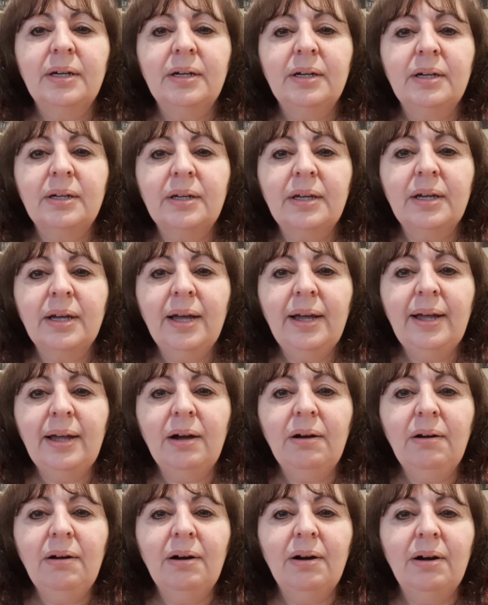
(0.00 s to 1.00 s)
Okay.
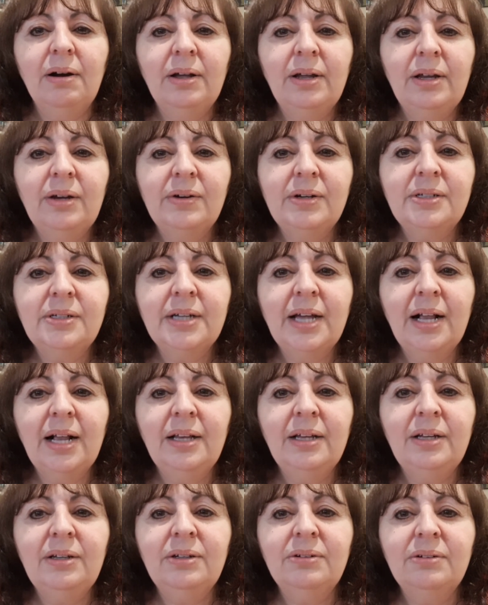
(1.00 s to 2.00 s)
Oh, you're
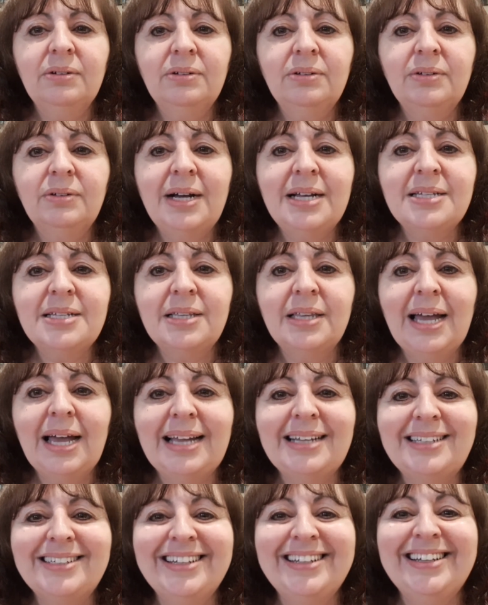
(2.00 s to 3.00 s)
Italian. You're always
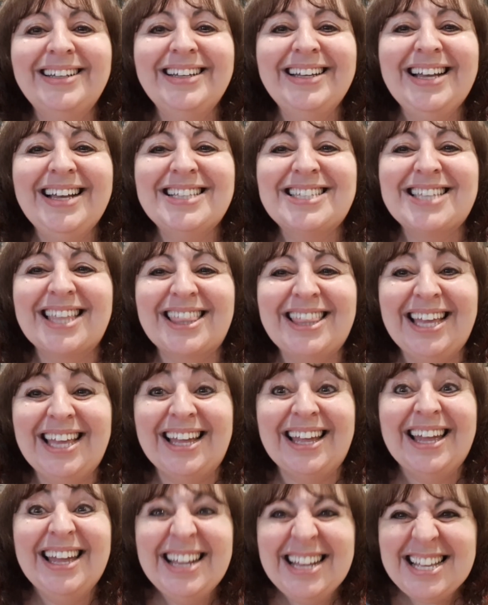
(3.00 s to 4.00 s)
late. It's a thing.
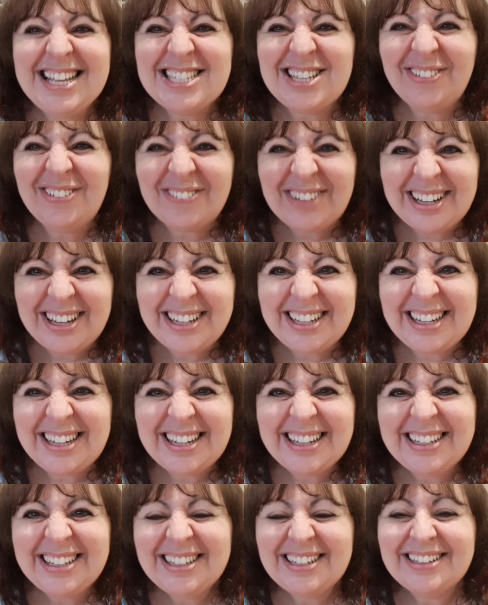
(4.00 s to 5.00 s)
Is it really?
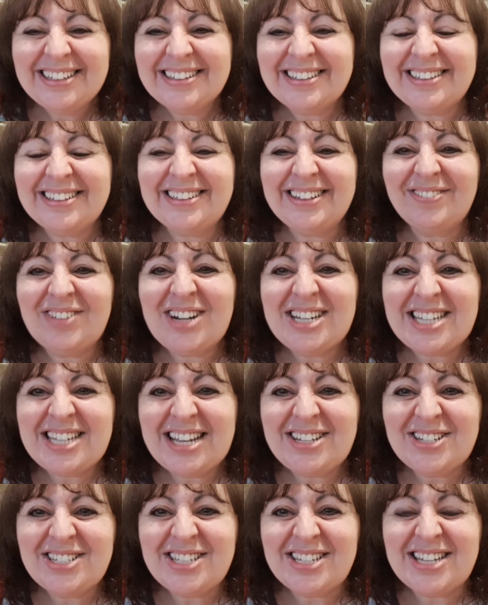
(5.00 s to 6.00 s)
I know my
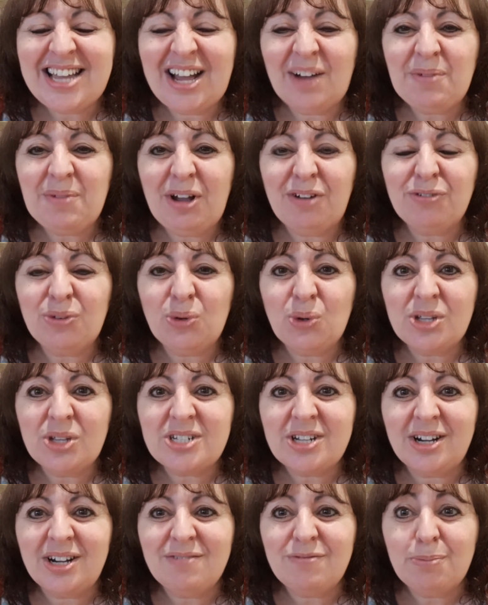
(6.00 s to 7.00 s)
dad used to tell me off all the
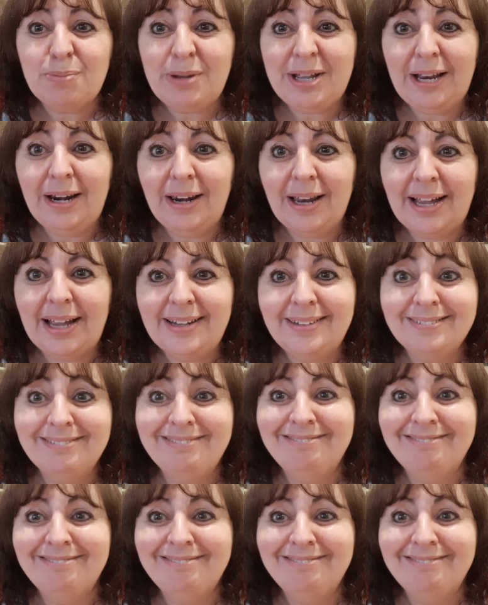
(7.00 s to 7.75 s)
time for being late.